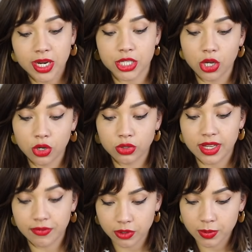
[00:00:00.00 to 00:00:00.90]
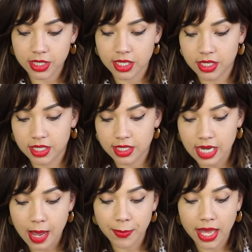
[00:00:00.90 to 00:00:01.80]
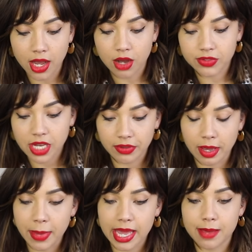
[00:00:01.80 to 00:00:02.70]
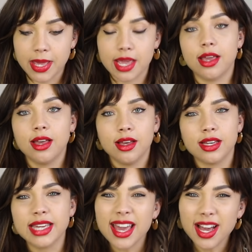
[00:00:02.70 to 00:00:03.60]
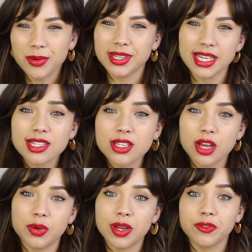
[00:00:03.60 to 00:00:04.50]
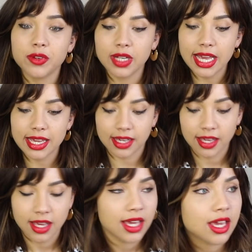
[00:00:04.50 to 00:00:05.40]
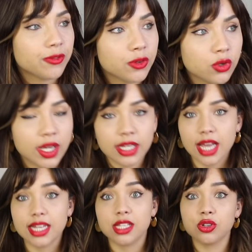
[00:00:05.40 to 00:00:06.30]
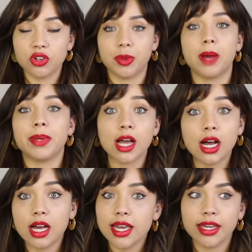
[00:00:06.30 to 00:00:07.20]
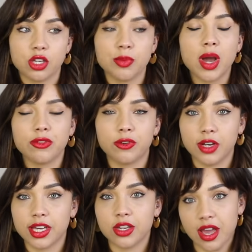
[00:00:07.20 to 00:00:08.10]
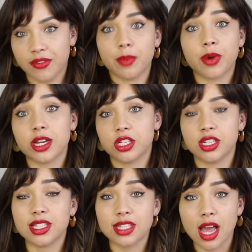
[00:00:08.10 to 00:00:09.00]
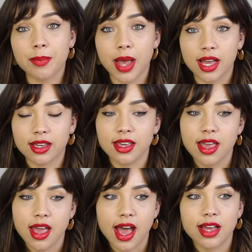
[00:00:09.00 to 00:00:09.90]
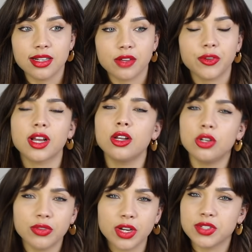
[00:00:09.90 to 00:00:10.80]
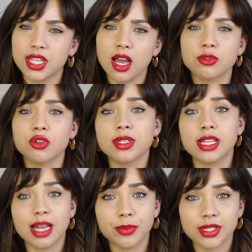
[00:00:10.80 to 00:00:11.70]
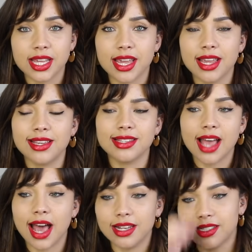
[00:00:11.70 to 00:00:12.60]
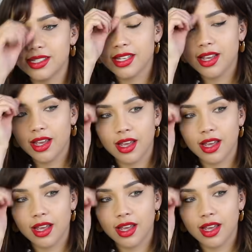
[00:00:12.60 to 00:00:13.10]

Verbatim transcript: pressure on influencers to snap back after having a baby? Yeah, I would think so. I feel like if you're in any sort of public eye, you might feel like you have that pressure to snap back. And I feel like a lot of it obviously comes from celebrities, and